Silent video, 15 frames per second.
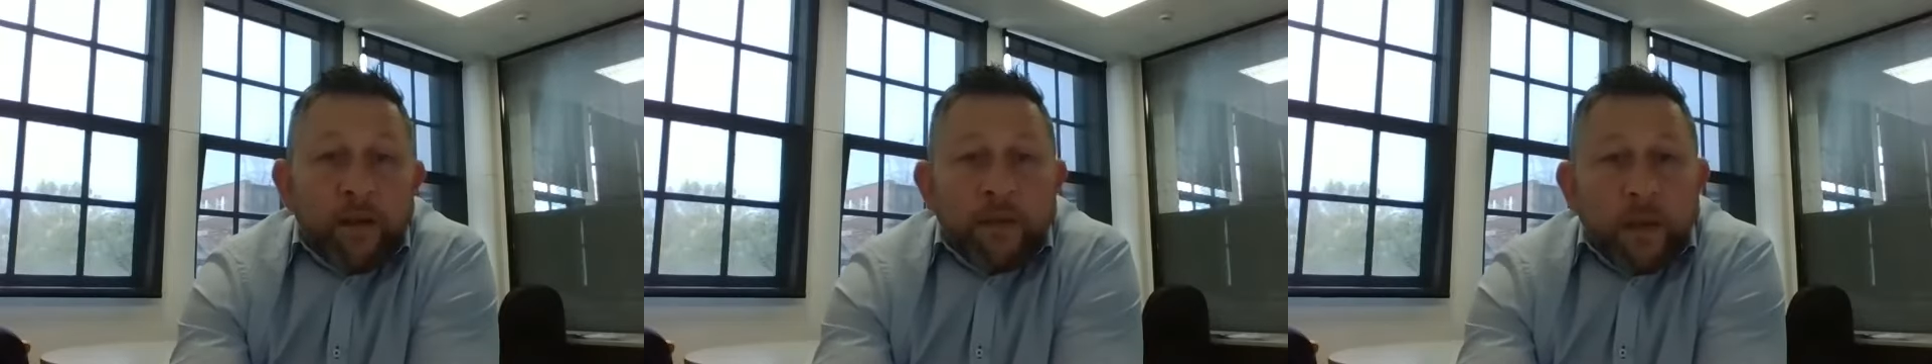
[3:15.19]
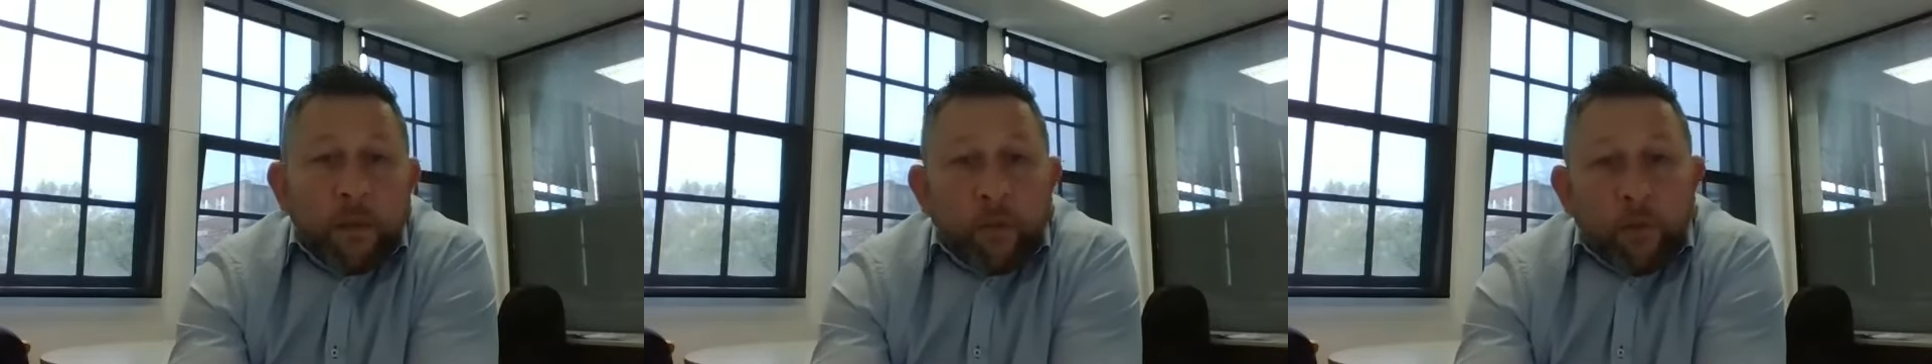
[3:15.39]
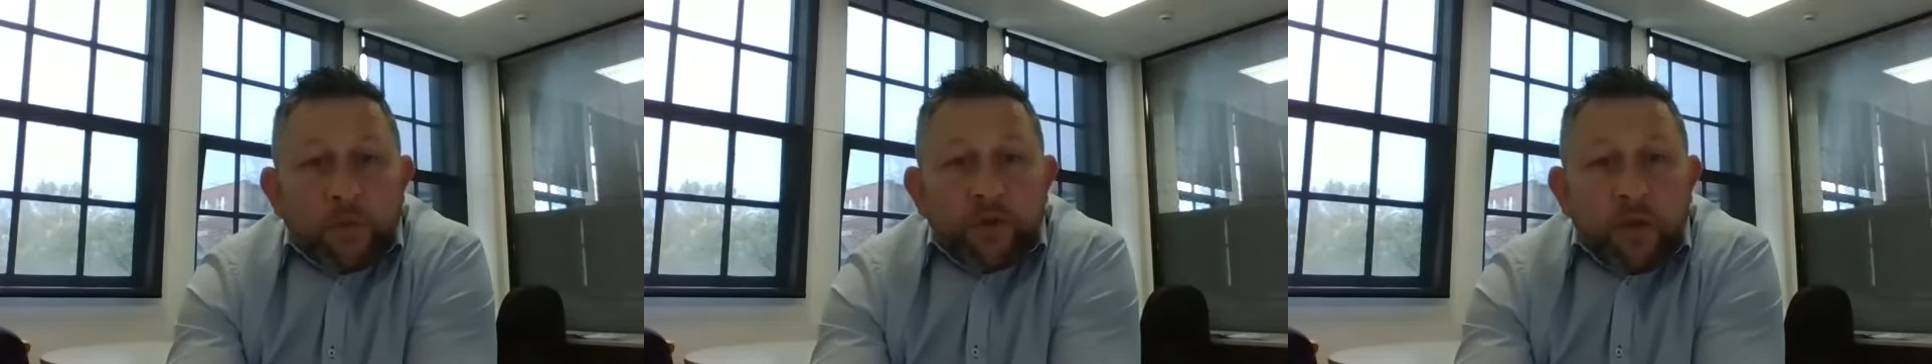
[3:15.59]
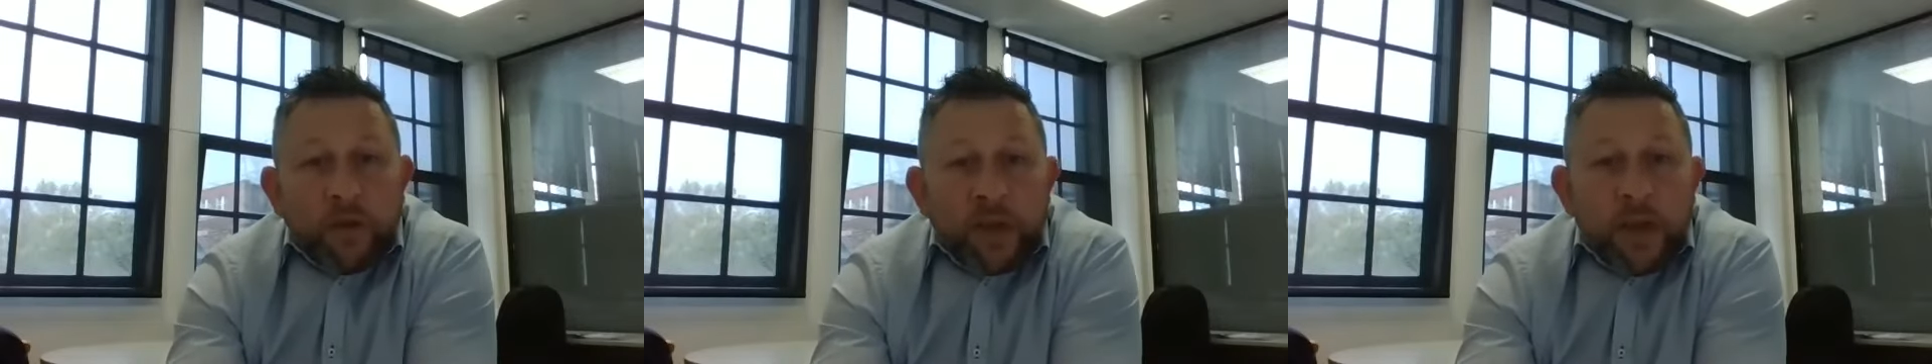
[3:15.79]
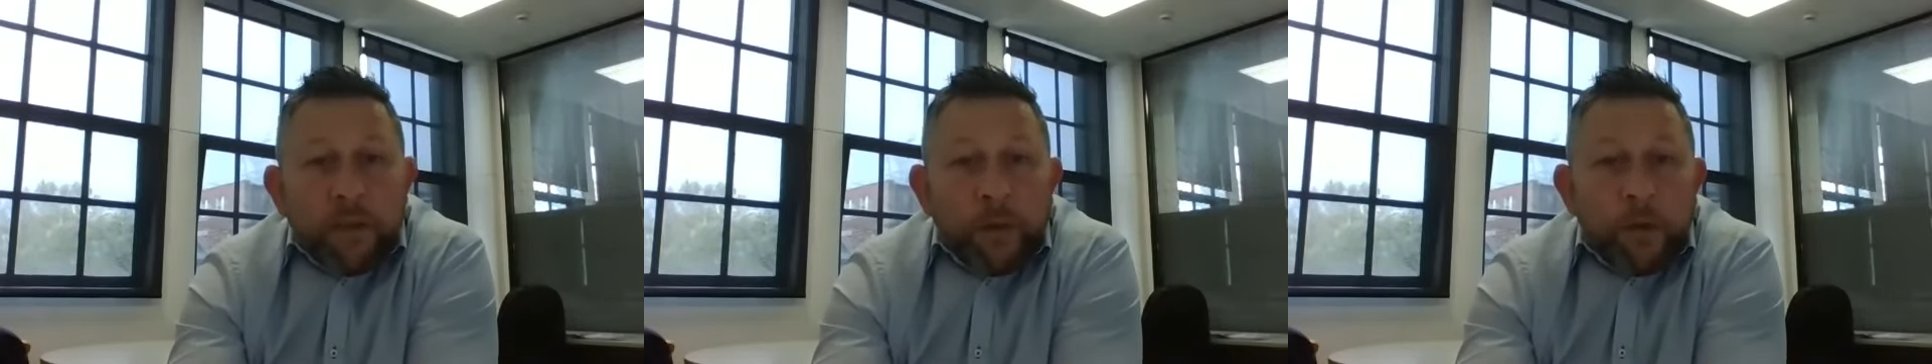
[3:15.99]
that we're also
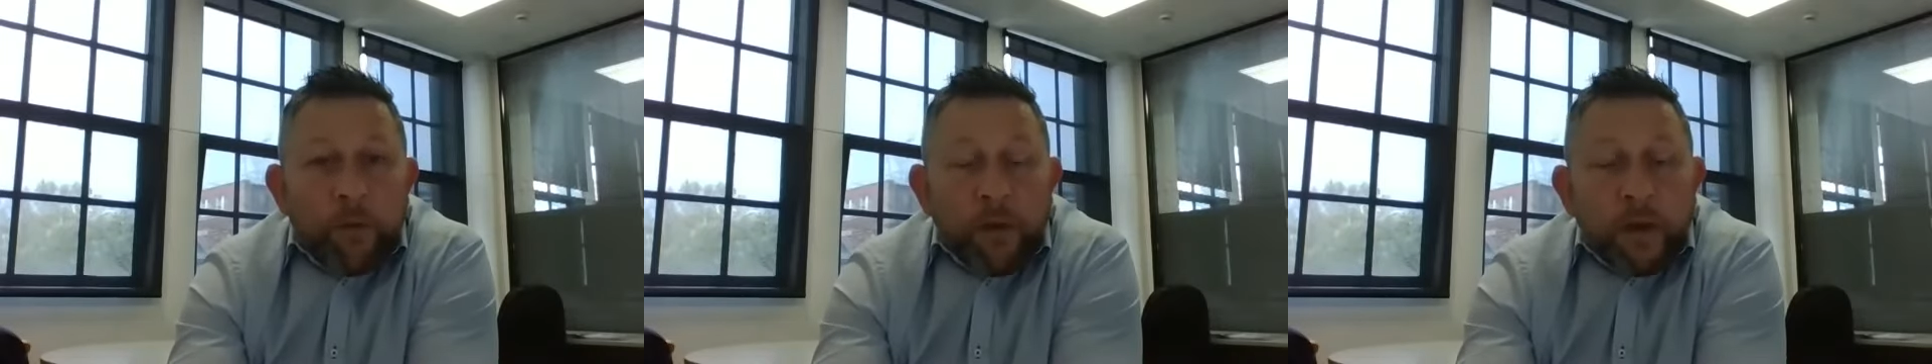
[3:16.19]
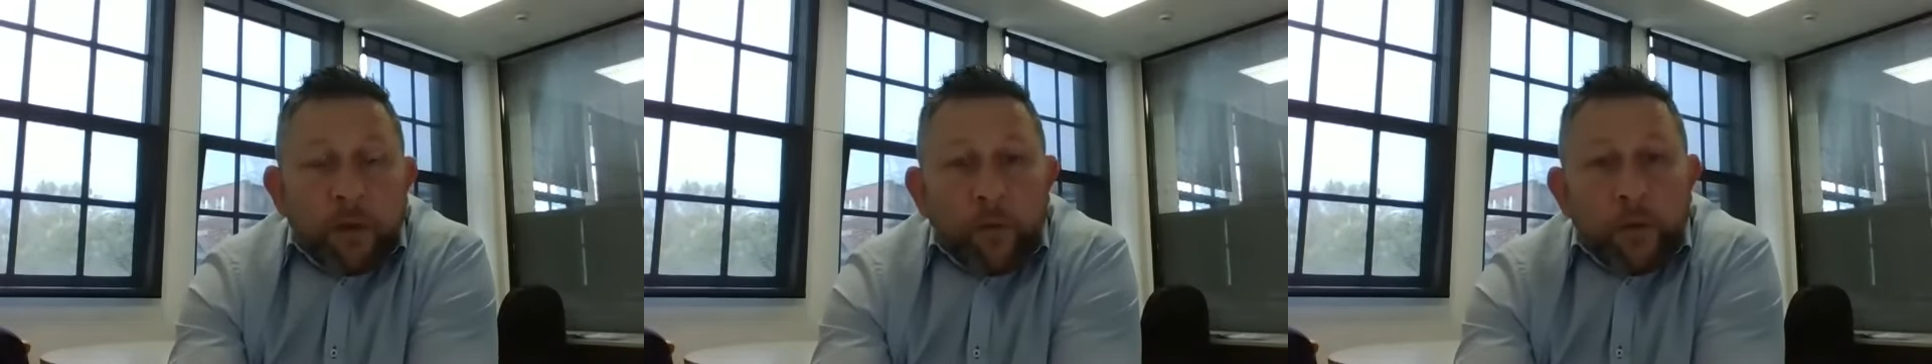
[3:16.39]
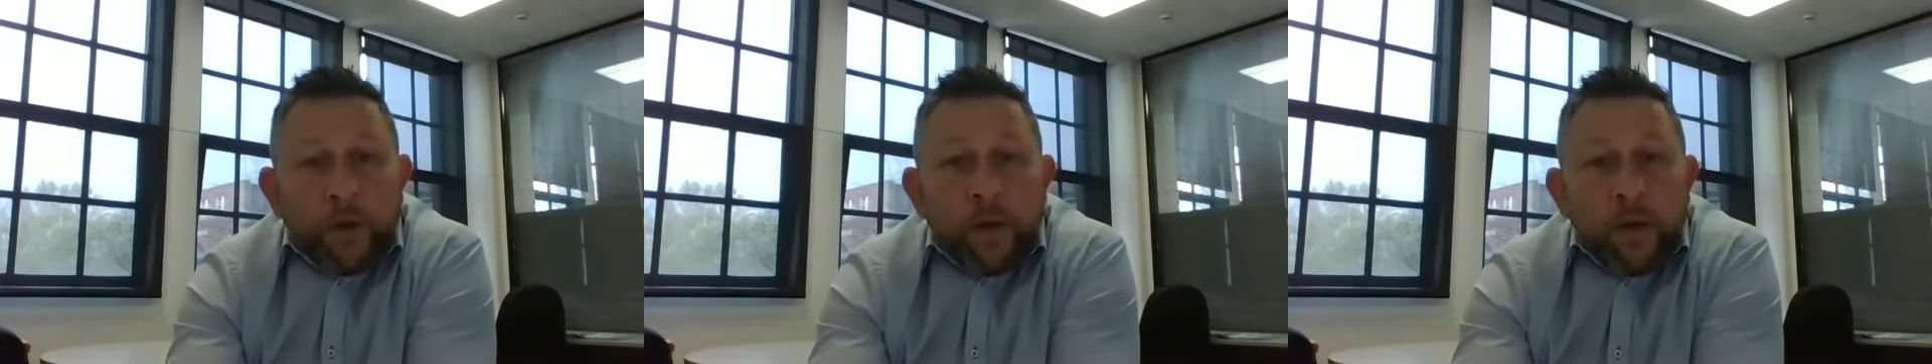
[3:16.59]
keeping a record